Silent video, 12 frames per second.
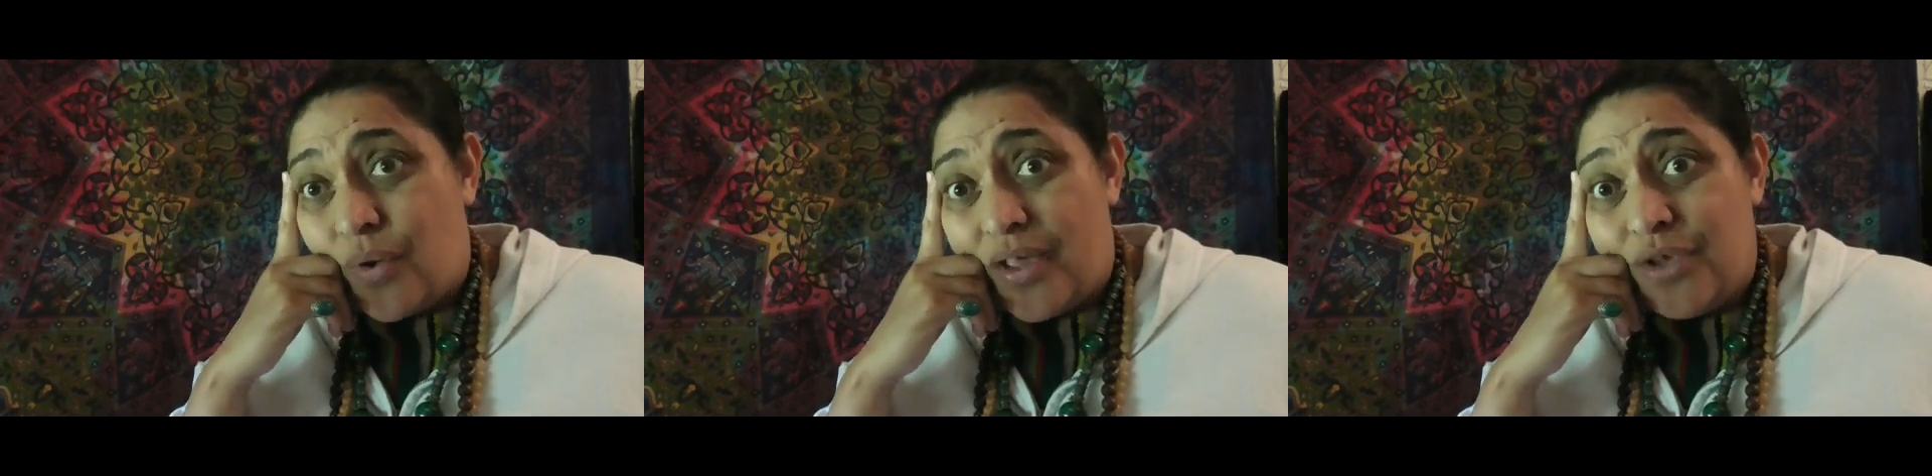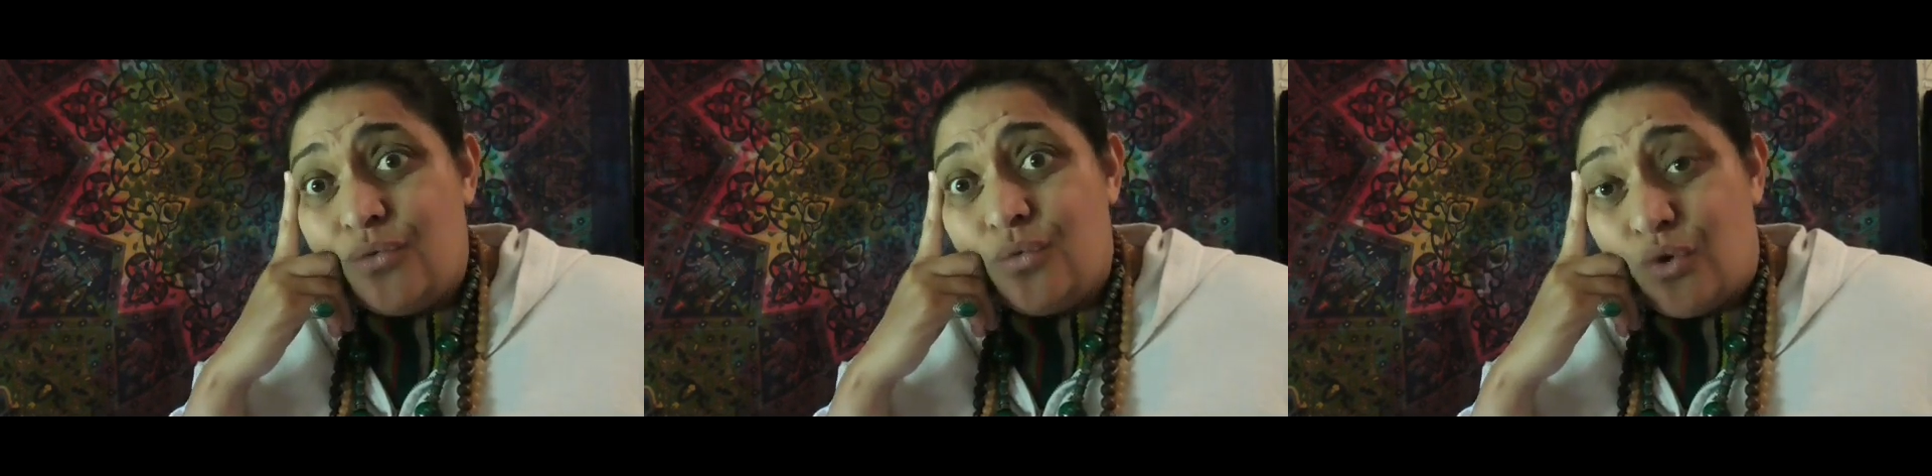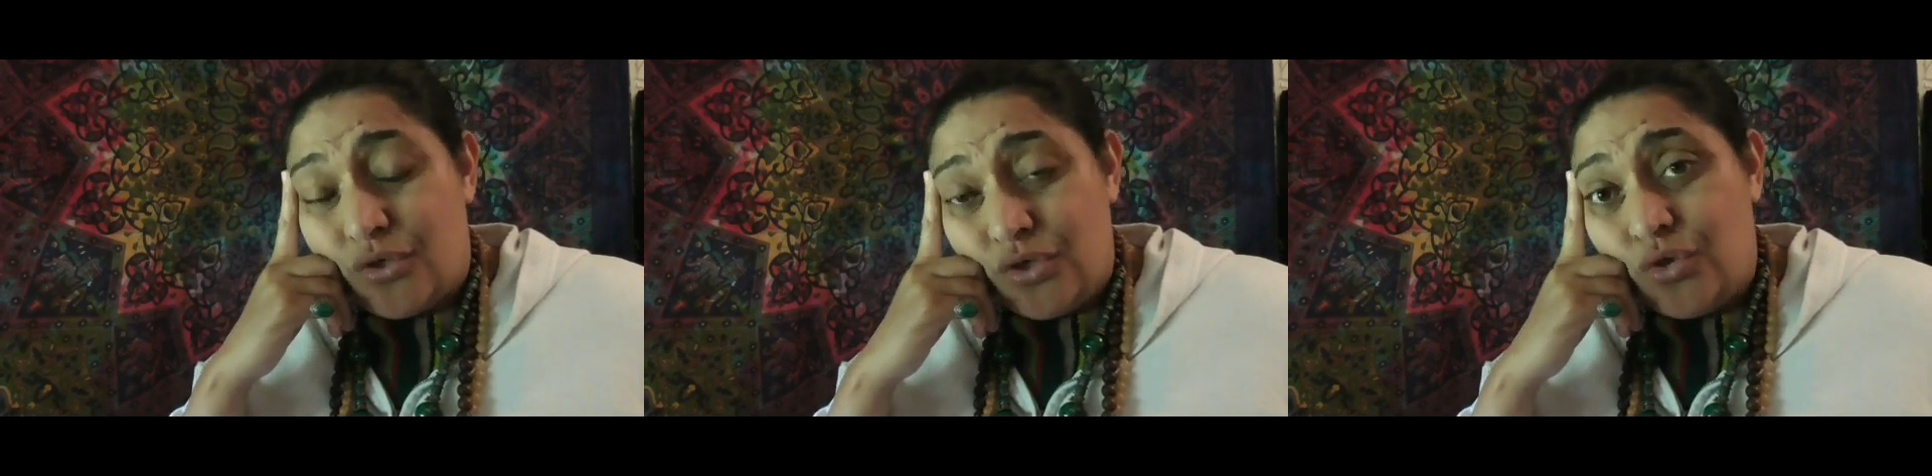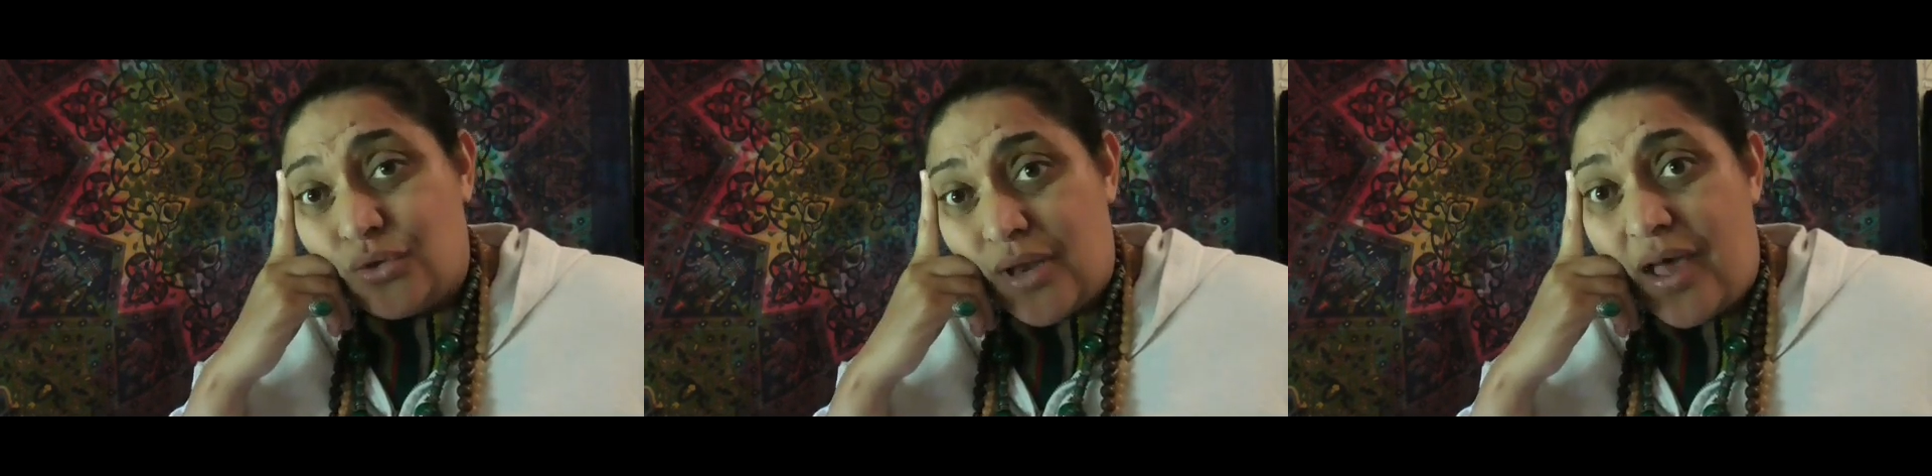way you want
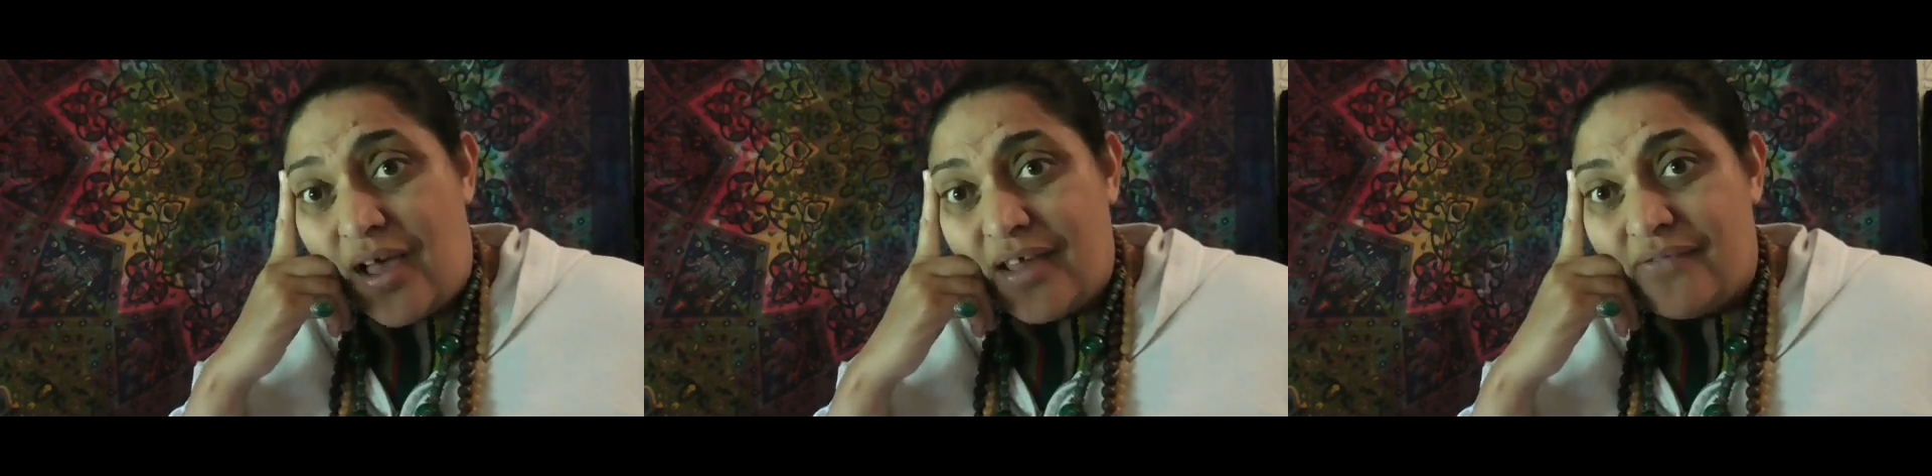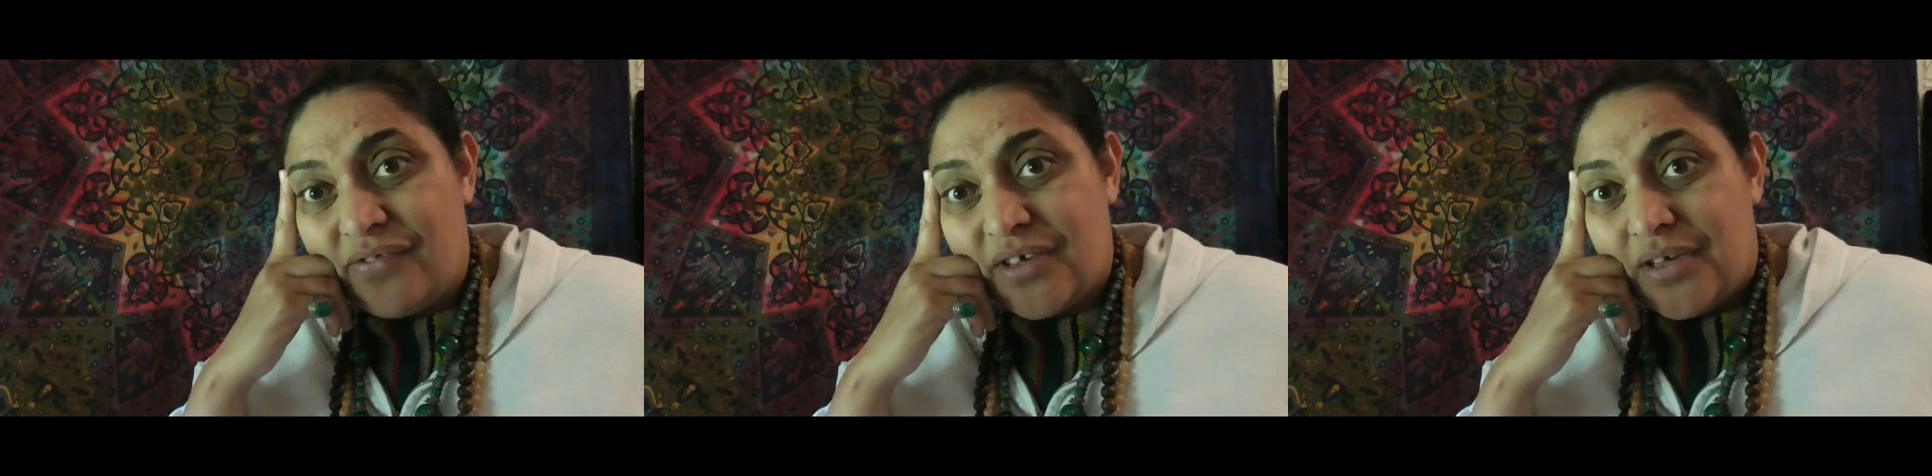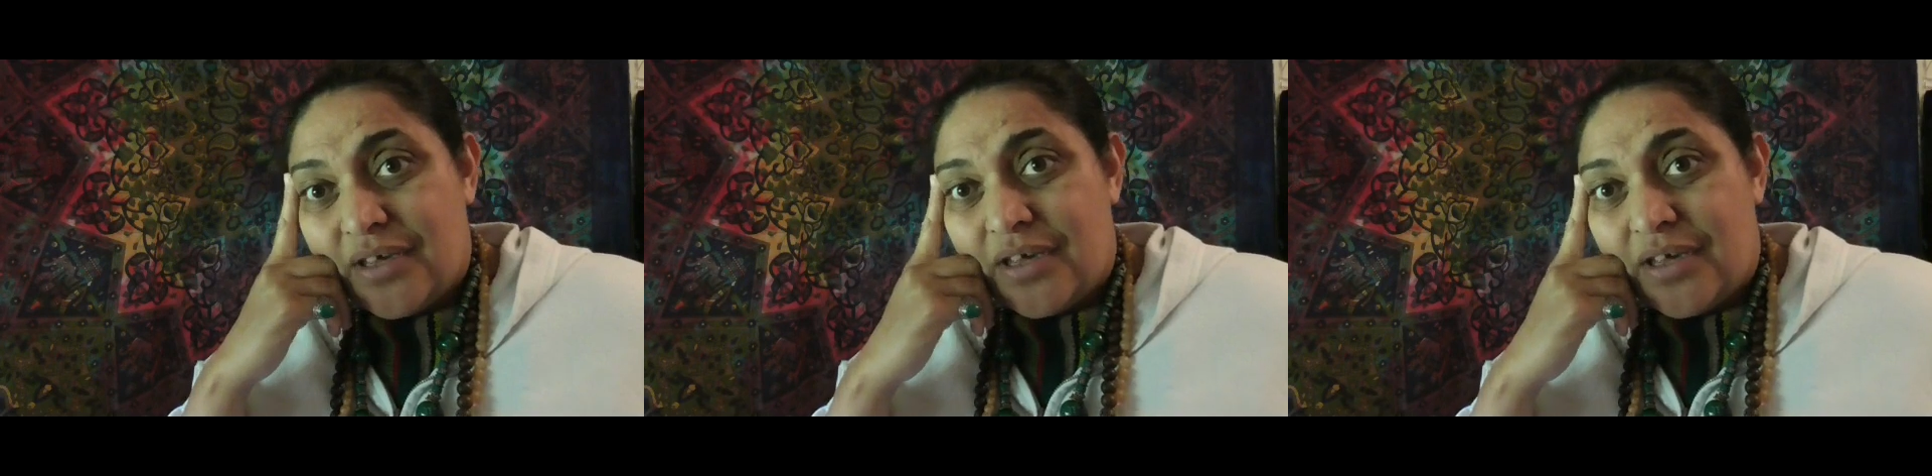your life.